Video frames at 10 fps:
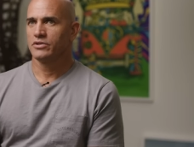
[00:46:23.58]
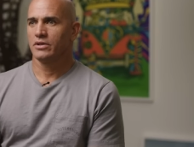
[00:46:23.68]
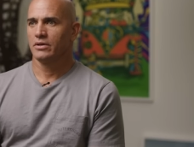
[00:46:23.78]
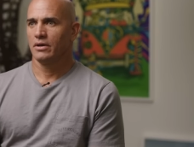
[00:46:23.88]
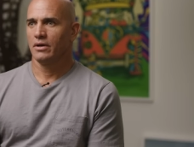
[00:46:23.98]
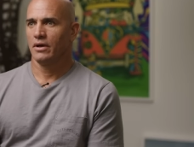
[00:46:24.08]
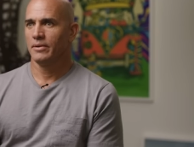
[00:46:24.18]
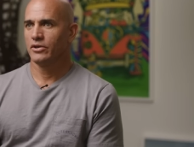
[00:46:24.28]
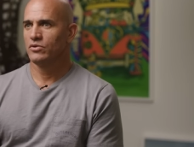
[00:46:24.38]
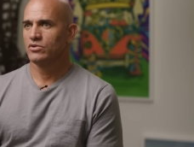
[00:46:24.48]
was. A, I, I'm
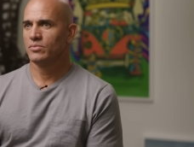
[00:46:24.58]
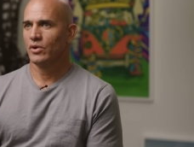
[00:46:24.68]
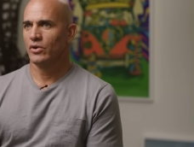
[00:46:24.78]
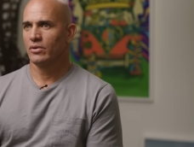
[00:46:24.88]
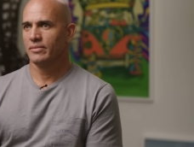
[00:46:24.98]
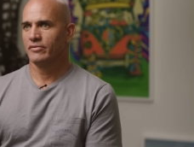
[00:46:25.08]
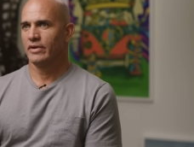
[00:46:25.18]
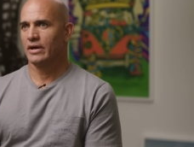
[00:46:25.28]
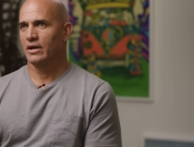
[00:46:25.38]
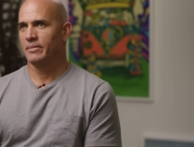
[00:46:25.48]
a huge Moe Norman
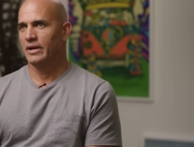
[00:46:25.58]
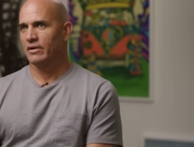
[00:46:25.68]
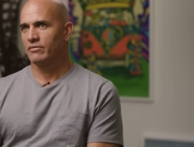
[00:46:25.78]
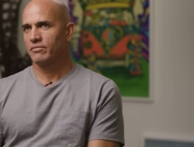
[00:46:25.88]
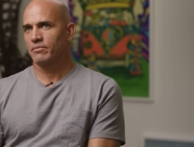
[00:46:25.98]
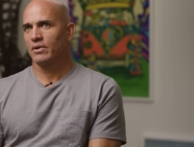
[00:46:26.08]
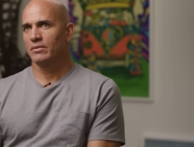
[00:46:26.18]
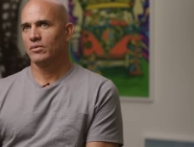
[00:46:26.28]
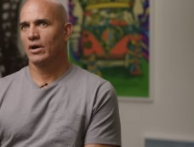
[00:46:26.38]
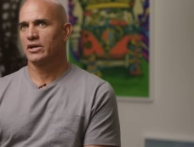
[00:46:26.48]
fan. I mean, I've
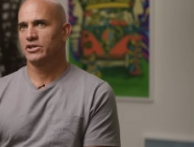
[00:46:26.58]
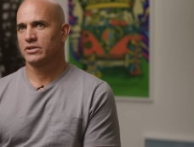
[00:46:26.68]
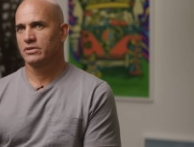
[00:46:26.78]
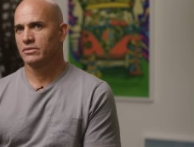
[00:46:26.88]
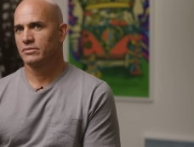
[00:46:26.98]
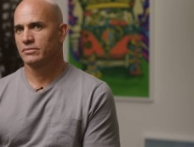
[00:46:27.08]
probably watched